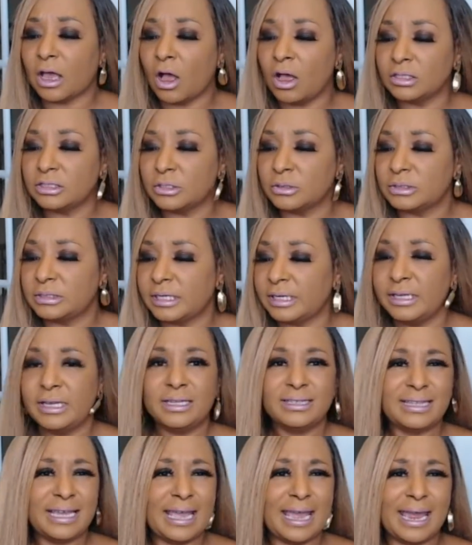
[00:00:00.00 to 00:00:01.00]
also
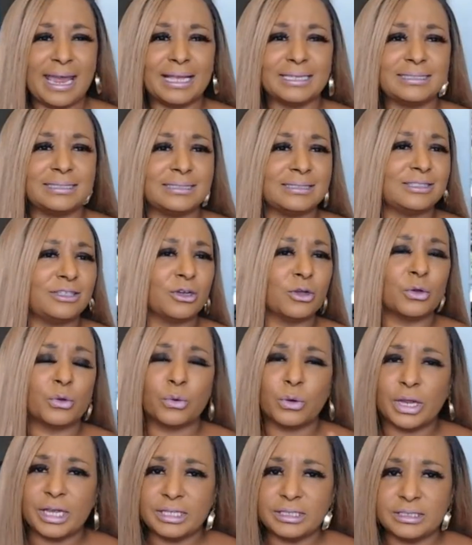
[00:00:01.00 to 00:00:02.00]
said they ask the
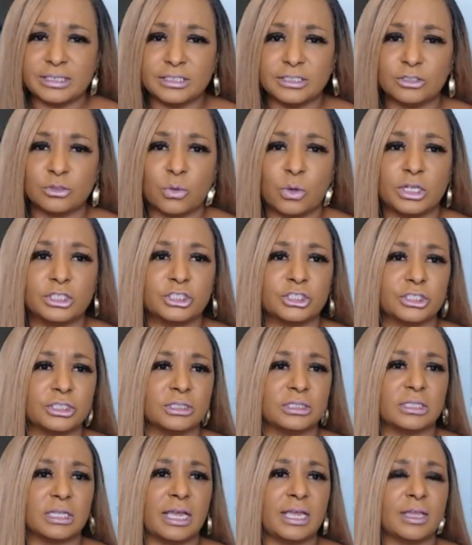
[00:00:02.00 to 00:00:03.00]
craziest
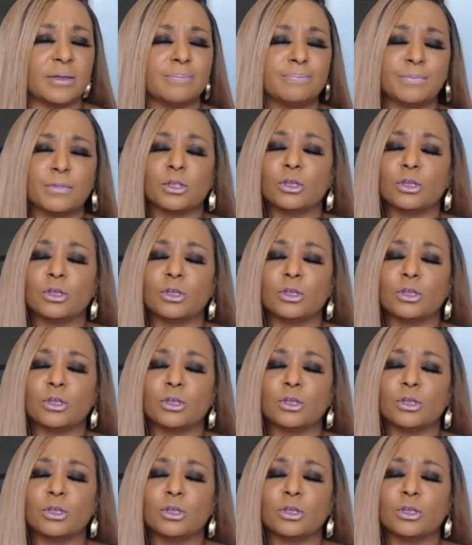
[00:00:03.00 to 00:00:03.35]
questions, like,